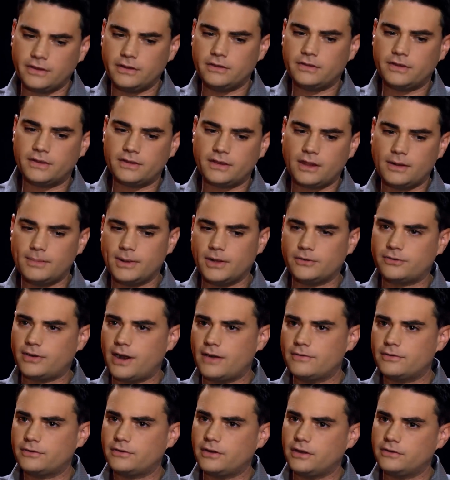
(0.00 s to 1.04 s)
that you think that about
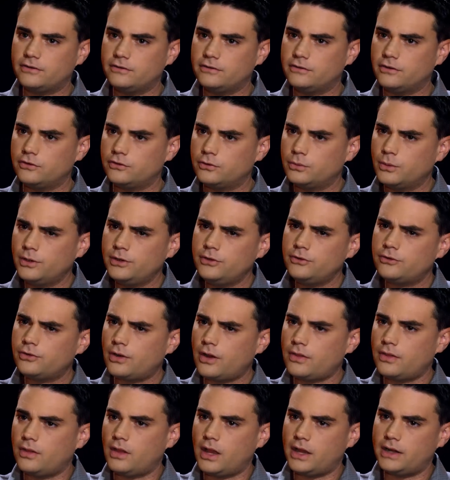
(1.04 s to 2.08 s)
driver's licenses. Where do you
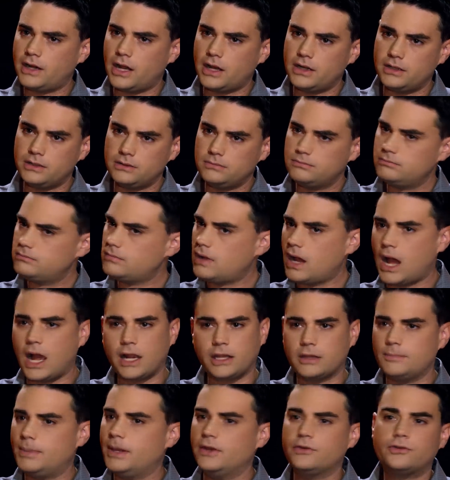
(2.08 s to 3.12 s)
draw the line on
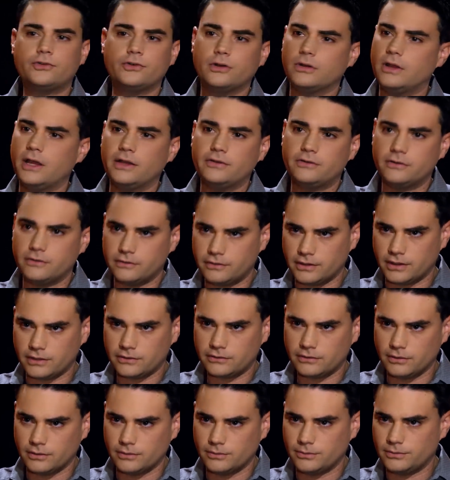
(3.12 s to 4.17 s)
occupational licensing?
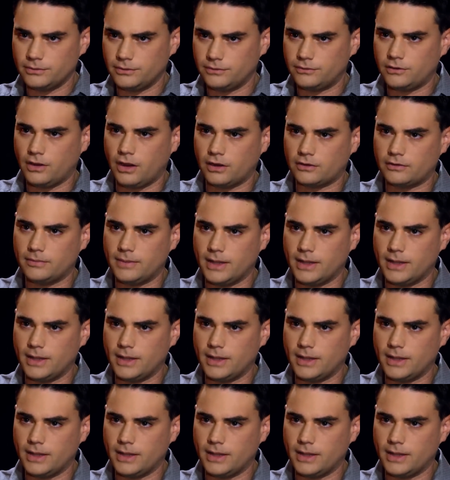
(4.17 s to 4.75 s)
So you've talked